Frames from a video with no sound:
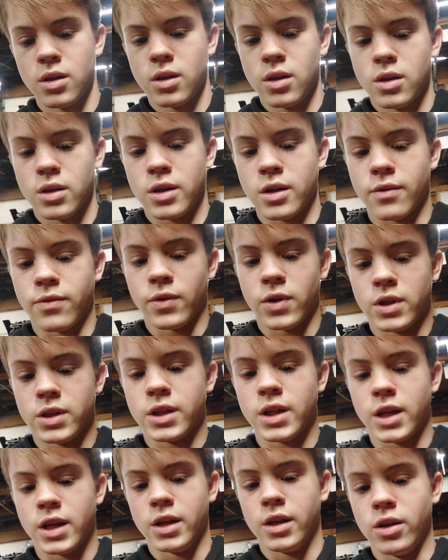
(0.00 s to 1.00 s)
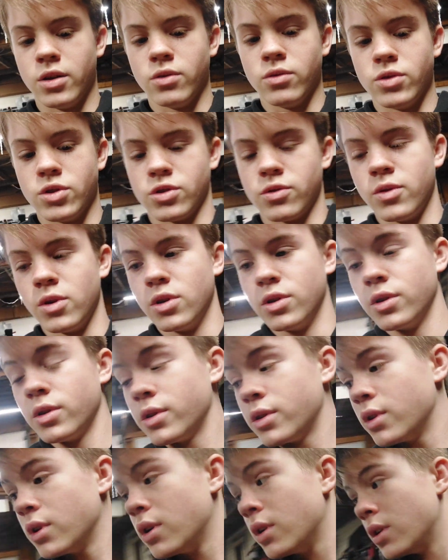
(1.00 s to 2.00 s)
different than usual.
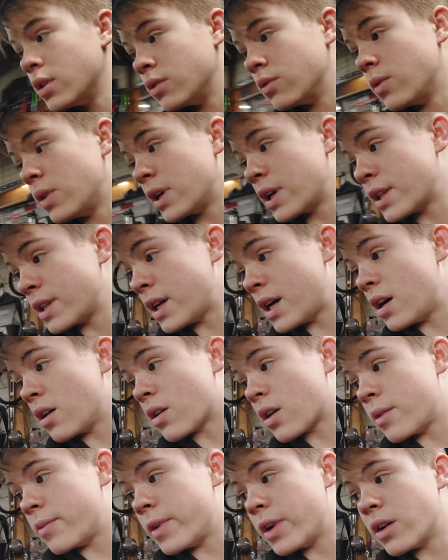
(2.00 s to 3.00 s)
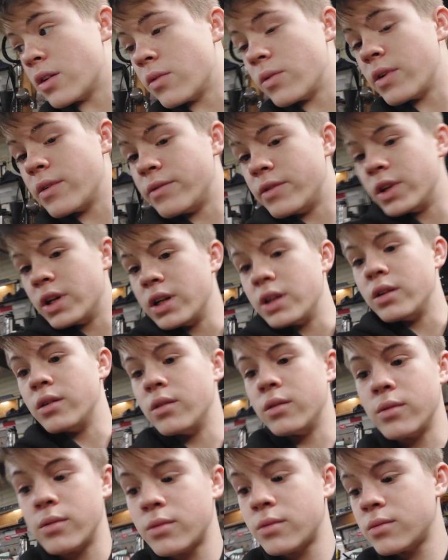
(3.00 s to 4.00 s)
The one in the El Camino we've done
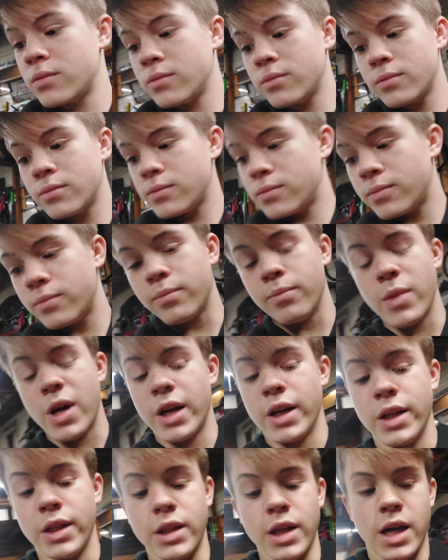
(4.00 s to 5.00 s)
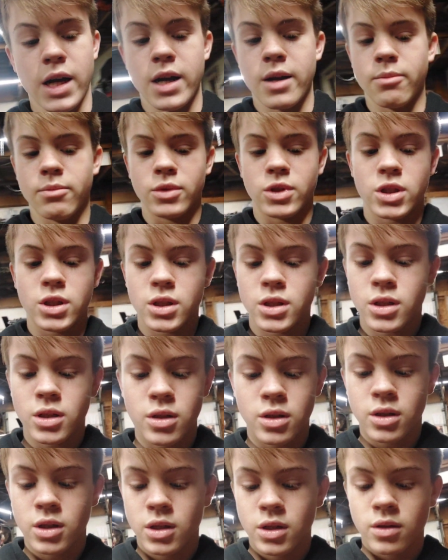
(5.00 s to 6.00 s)
many times
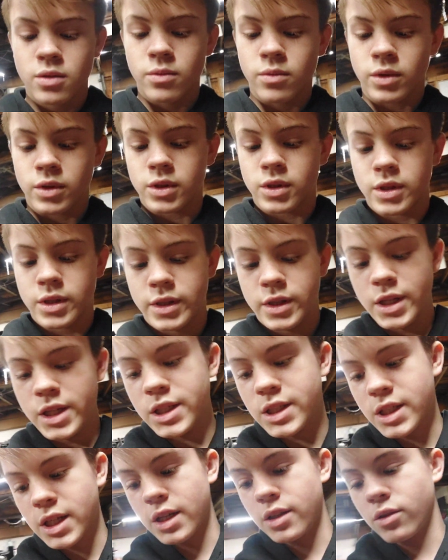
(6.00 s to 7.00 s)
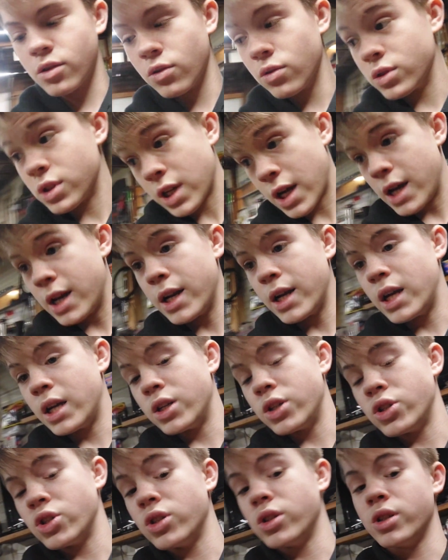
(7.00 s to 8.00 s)
with these those kind of
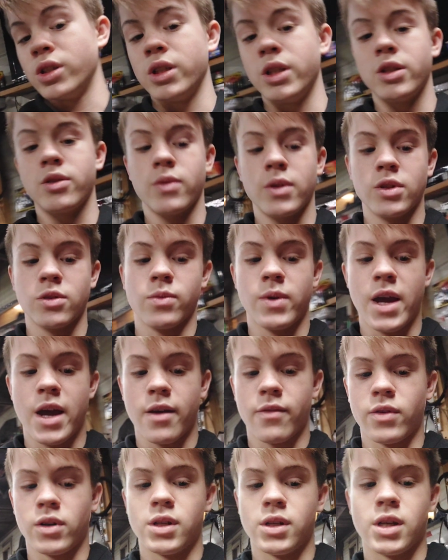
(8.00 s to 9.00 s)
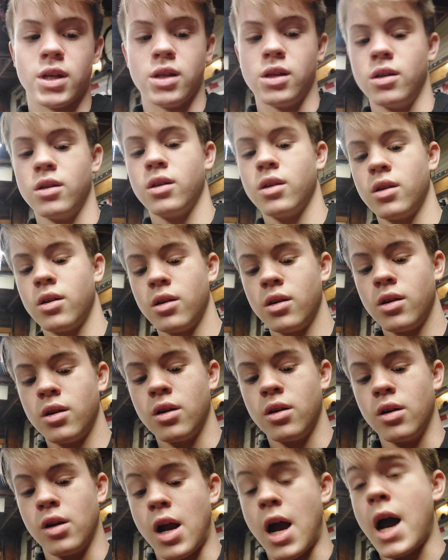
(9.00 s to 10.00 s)
engines. These ones we haven't done.
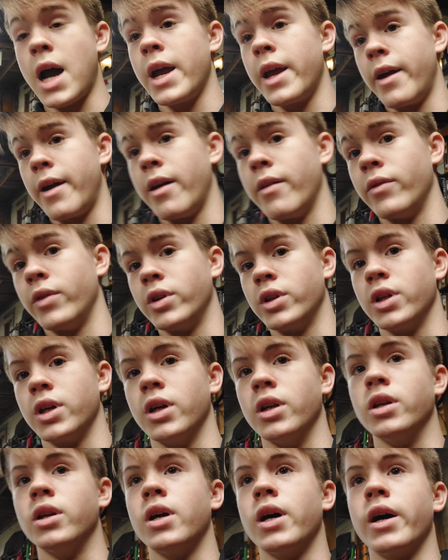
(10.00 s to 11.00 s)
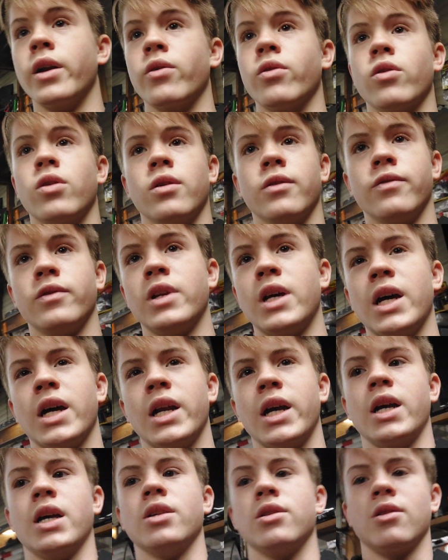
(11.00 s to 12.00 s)
Or I haven't done. I don't know if Dad
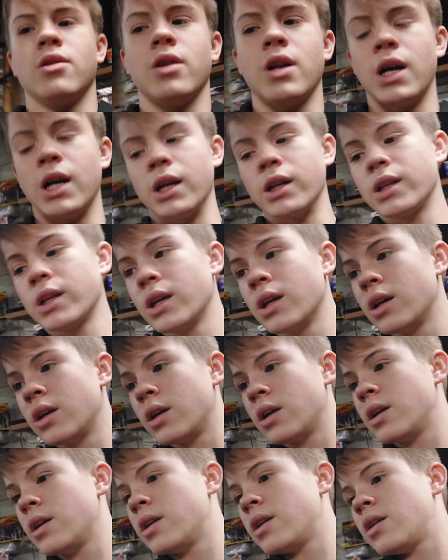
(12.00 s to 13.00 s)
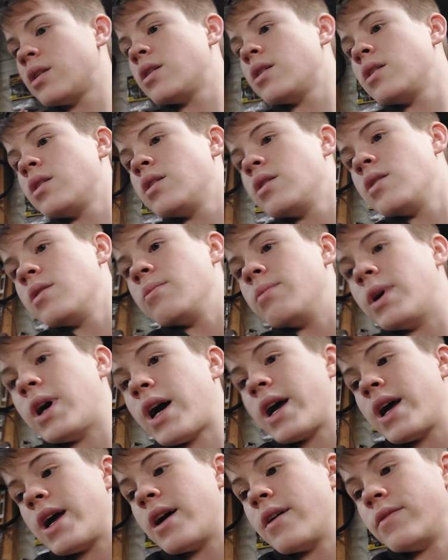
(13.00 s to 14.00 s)
has or not. But I
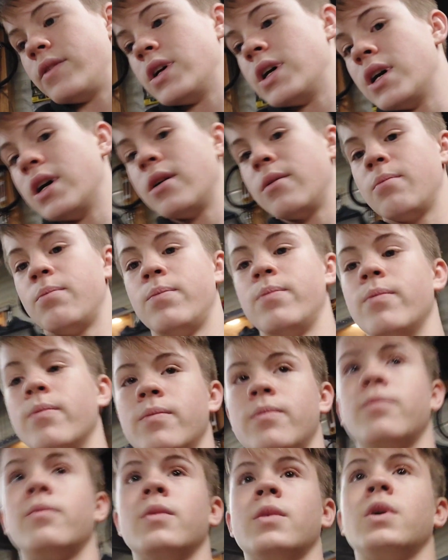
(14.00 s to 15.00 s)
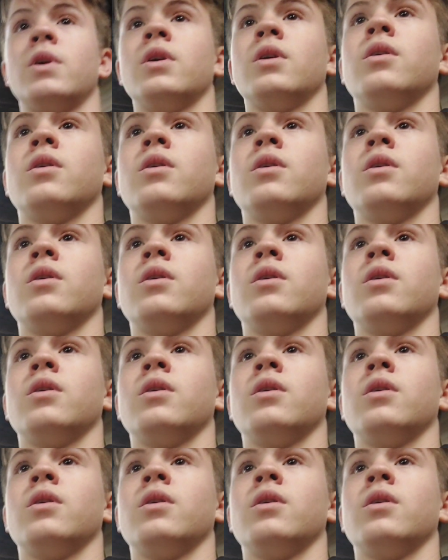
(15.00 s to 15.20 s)
have not. Dodge engine?